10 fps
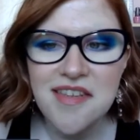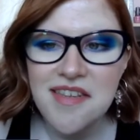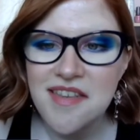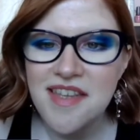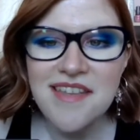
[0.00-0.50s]

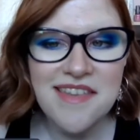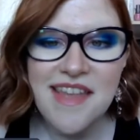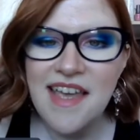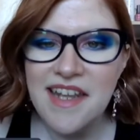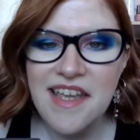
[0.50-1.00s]
this
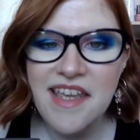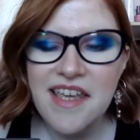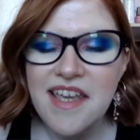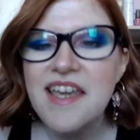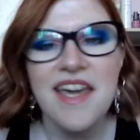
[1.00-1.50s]

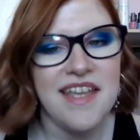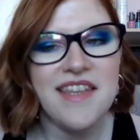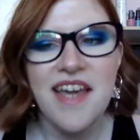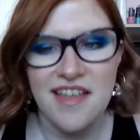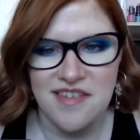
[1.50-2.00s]
lady
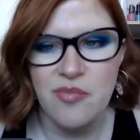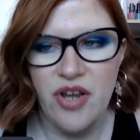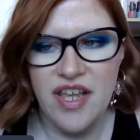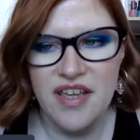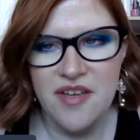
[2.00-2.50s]
can't catch a
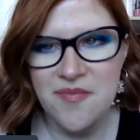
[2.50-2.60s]
break.